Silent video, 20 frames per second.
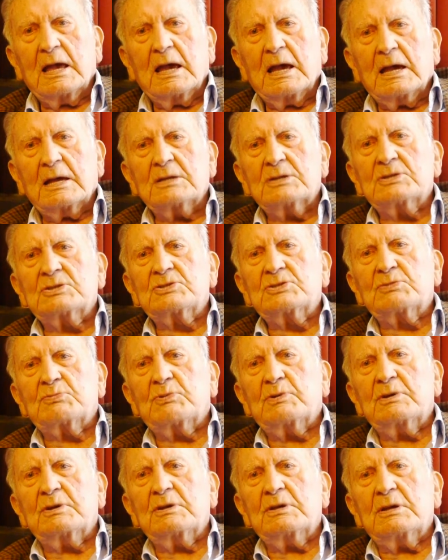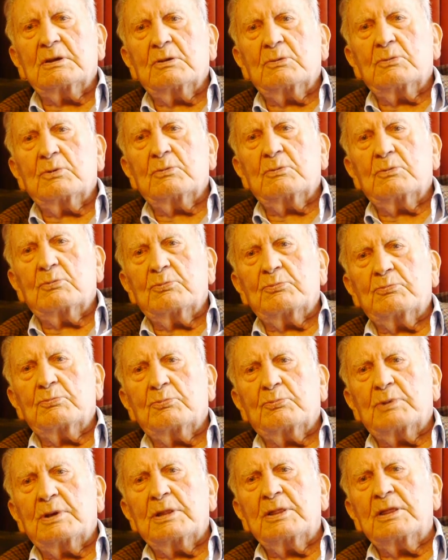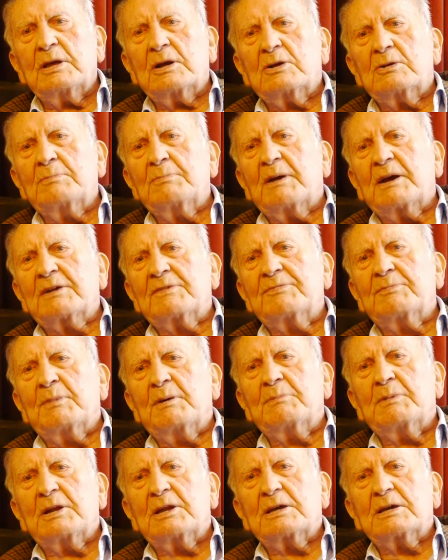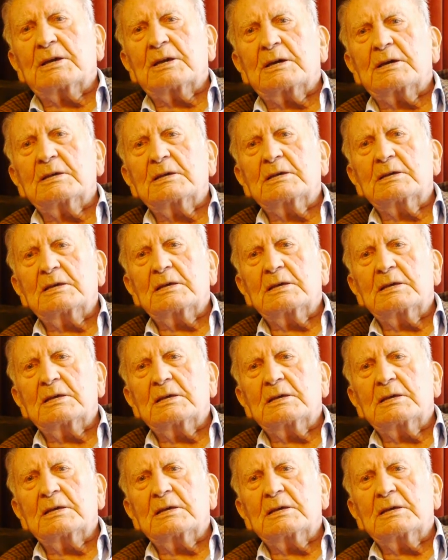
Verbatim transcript: And so when they come back from America,